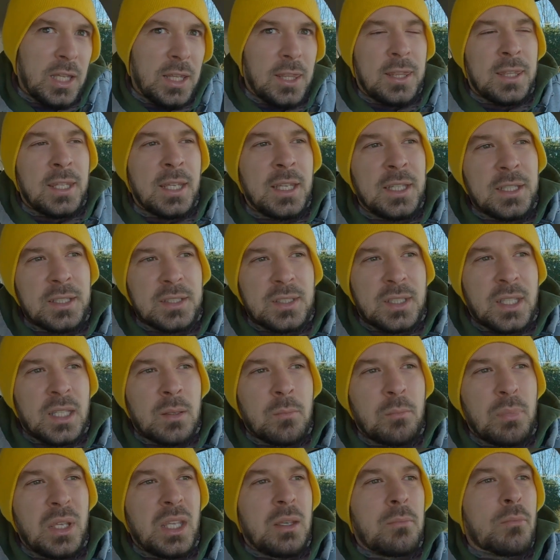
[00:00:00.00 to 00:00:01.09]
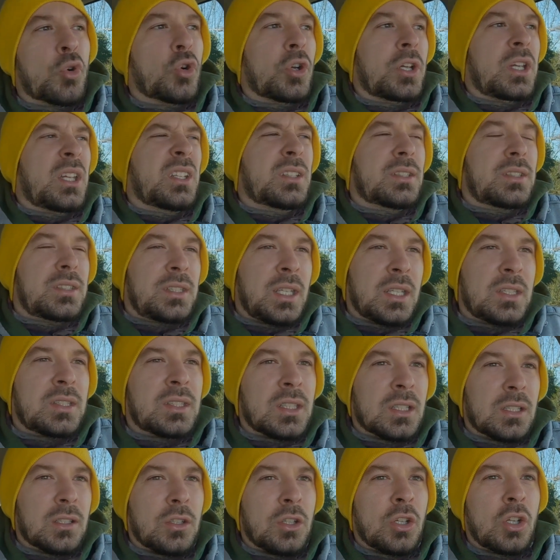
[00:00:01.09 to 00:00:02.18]
things can be more
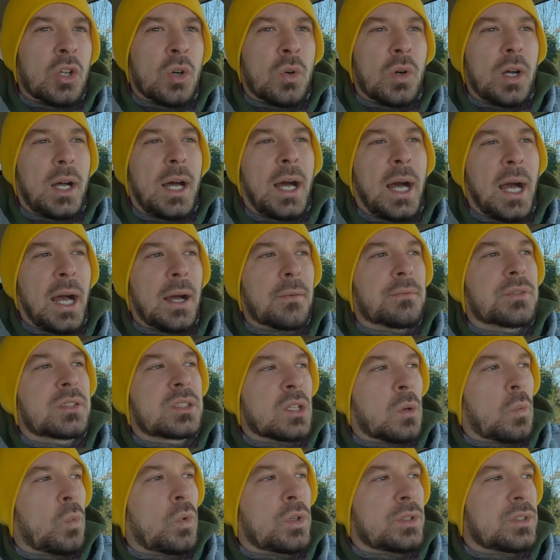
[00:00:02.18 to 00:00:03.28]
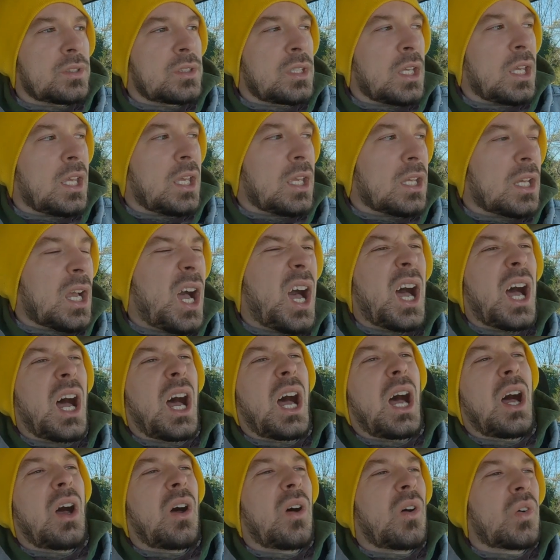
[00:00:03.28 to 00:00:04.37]
consistent. You don't have someone saying,
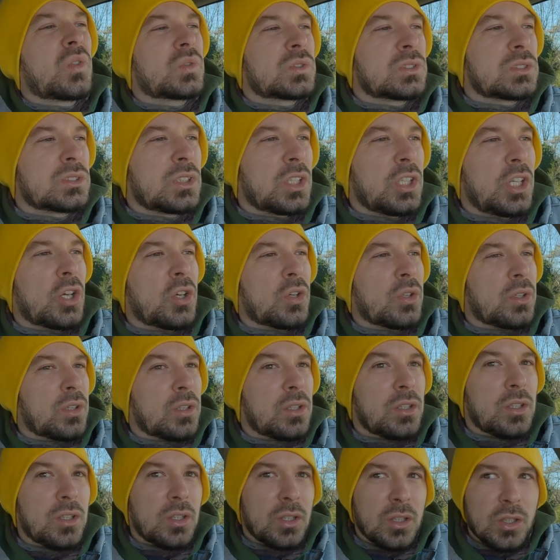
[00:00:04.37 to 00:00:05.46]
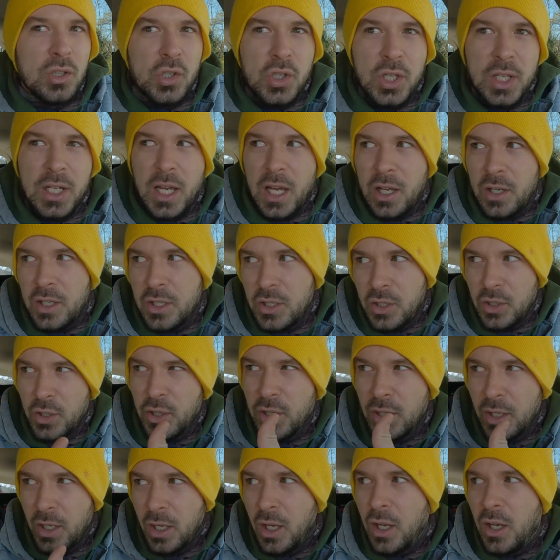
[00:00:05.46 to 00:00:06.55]
oh, you know, you get out of your
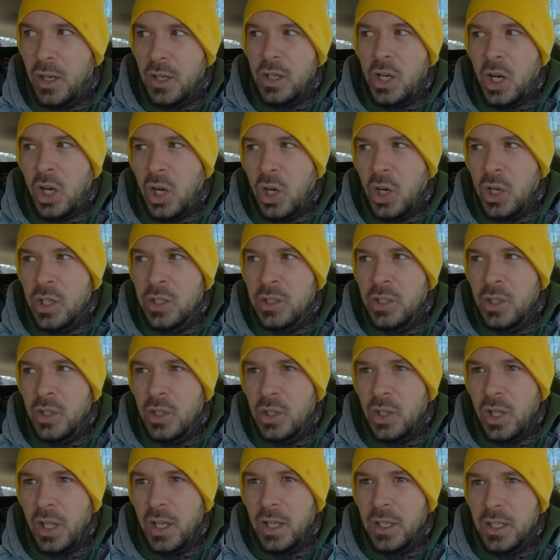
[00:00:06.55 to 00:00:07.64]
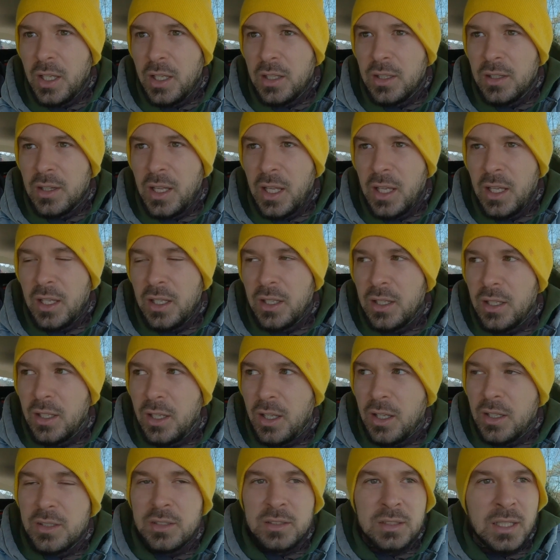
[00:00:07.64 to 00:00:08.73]
car and they're like, they
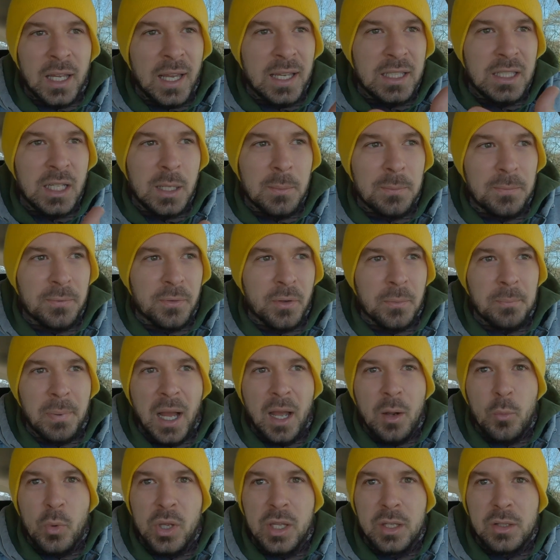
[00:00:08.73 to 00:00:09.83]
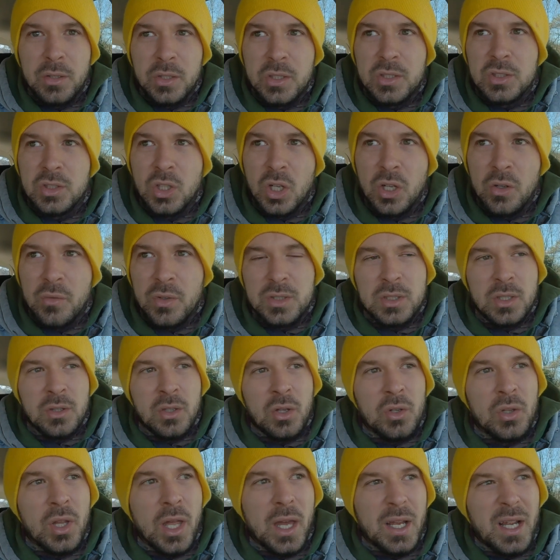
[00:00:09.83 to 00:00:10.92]
signed up for bi-weekly service and
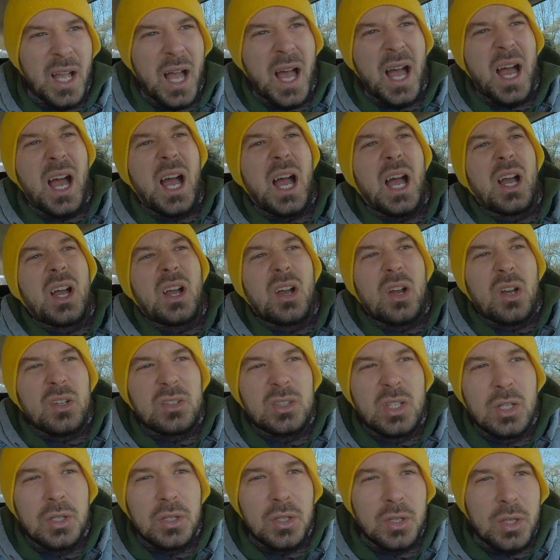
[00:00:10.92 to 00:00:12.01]
they're like, oh, do